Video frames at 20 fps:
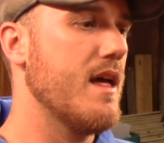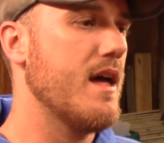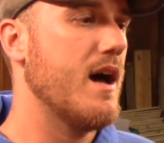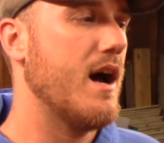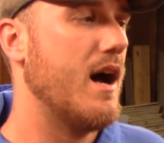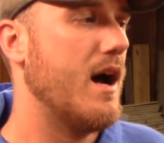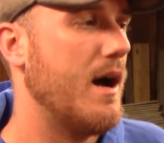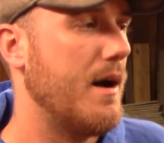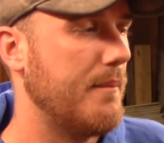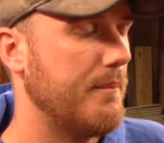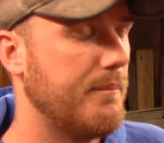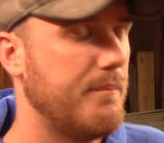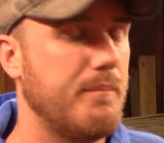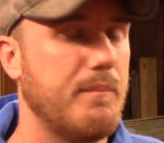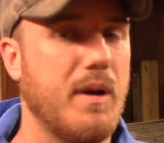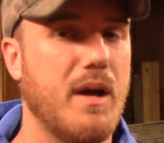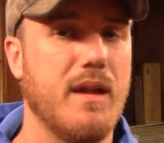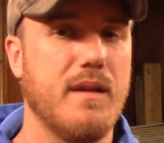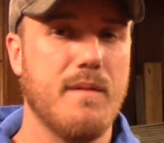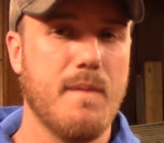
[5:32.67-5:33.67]

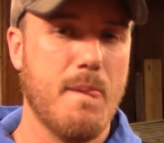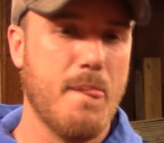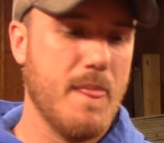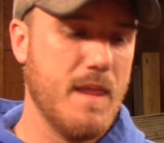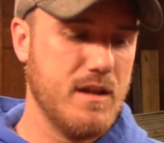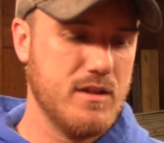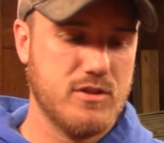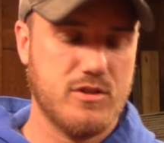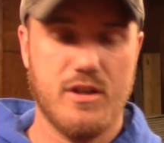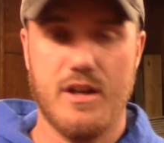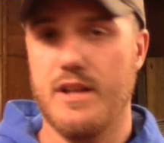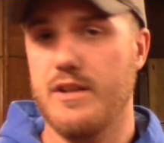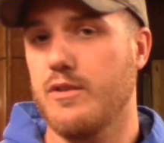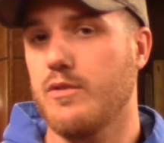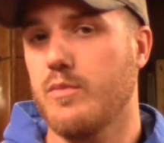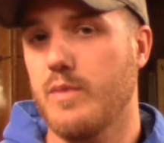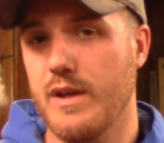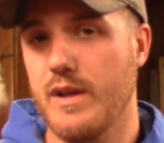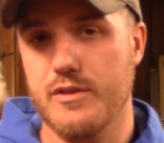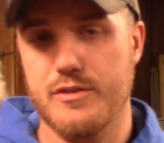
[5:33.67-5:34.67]
But should I
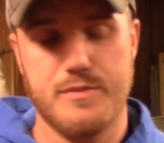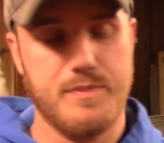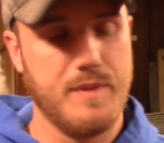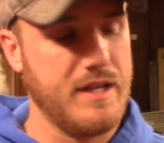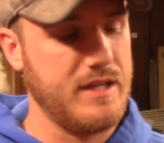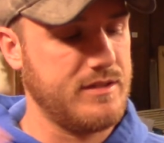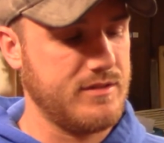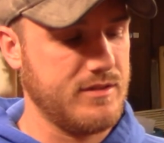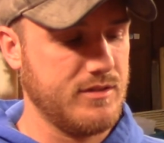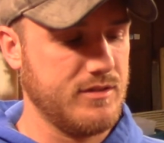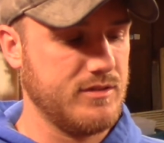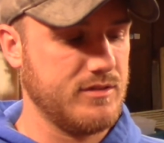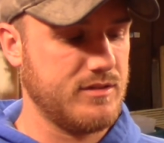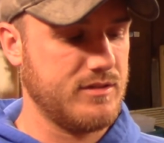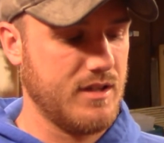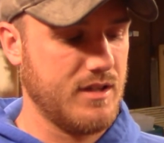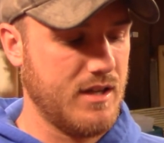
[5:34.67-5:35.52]
do wheel spacers?